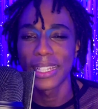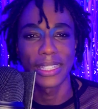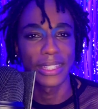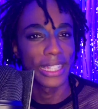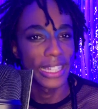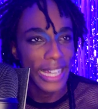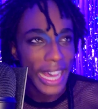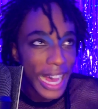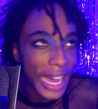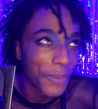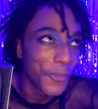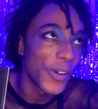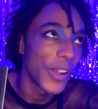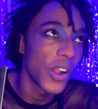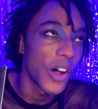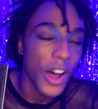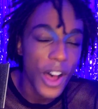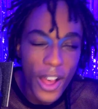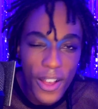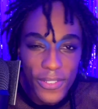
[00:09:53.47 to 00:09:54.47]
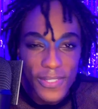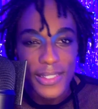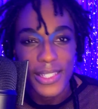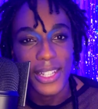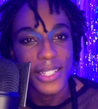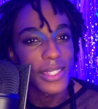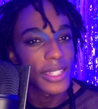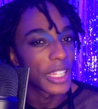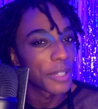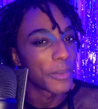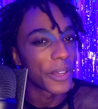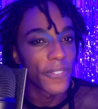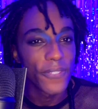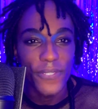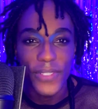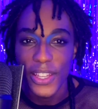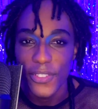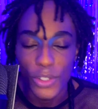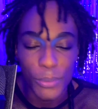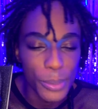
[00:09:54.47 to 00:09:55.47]
and like I went off because that's like my
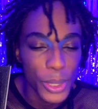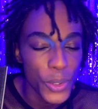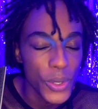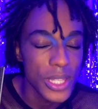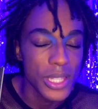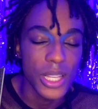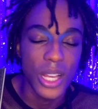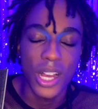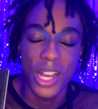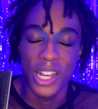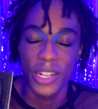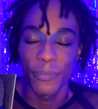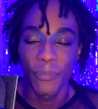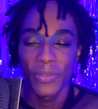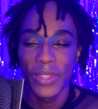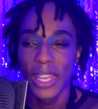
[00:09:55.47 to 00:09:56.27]
favorite Bowie song.